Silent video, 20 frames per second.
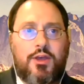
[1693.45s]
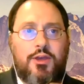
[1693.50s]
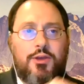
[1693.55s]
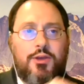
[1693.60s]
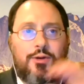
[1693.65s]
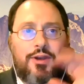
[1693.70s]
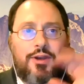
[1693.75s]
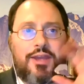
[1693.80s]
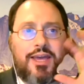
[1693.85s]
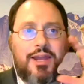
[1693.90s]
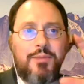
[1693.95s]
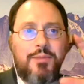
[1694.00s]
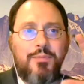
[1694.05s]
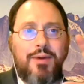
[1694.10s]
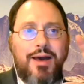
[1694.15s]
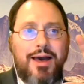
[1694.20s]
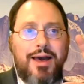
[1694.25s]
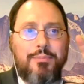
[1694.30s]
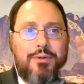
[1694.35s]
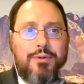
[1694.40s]
You're gonna get a
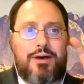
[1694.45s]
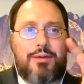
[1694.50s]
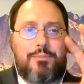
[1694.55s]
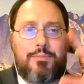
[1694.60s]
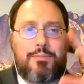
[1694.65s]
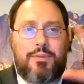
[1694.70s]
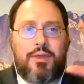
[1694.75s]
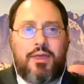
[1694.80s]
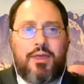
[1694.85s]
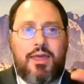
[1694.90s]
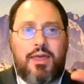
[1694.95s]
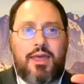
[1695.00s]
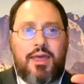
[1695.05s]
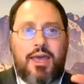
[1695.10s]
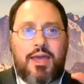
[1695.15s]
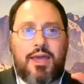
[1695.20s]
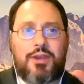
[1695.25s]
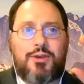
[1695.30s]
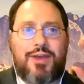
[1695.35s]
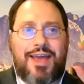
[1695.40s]
pop-up,
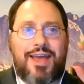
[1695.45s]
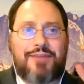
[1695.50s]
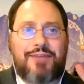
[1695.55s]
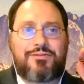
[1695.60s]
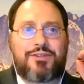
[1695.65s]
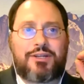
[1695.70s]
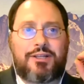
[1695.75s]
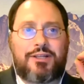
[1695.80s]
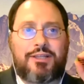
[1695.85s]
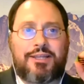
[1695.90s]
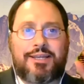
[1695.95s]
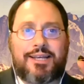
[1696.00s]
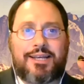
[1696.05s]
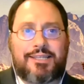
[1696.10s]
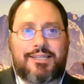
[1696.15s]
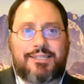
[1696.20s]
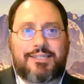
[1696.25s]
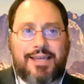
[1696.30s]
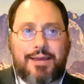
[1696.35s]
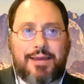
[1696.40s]
and you have to click
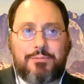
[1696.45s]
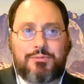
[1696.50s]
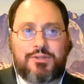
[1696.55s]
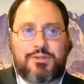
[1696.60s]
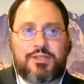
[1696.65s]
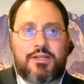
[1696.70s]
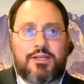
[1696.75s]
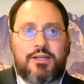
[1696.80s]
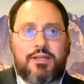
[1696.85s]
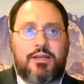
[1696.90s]
accept